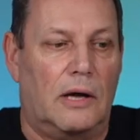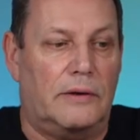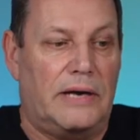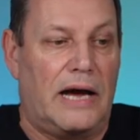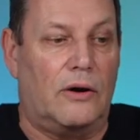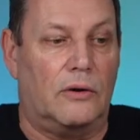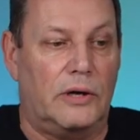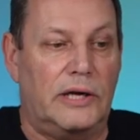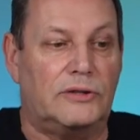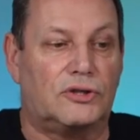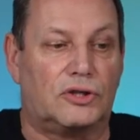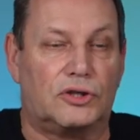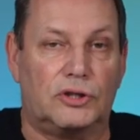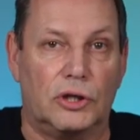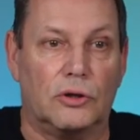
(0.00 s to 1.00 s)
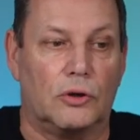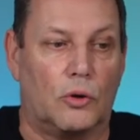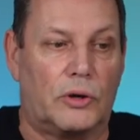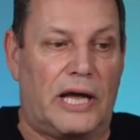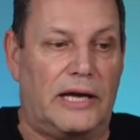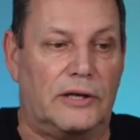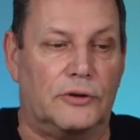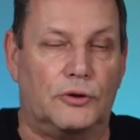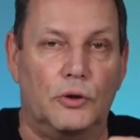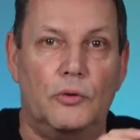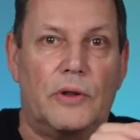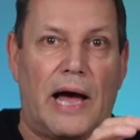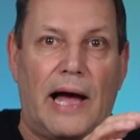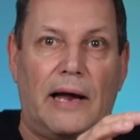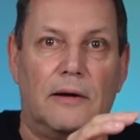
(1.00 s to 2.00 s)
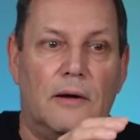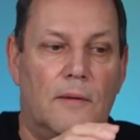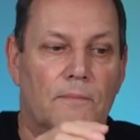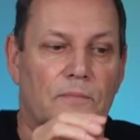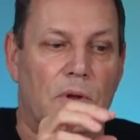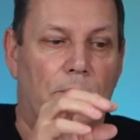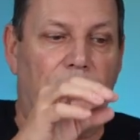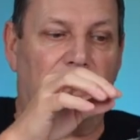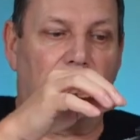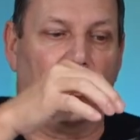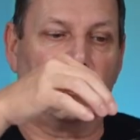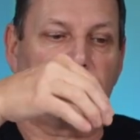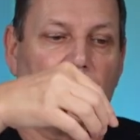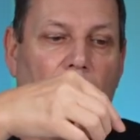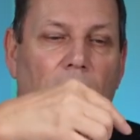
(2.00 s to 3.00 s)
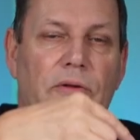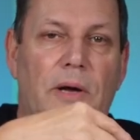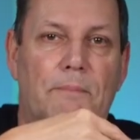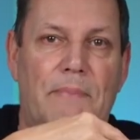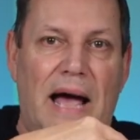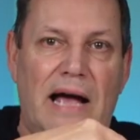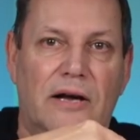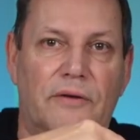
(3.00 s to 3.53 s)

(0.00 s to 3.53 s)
Now, it's still okay to do that because on the back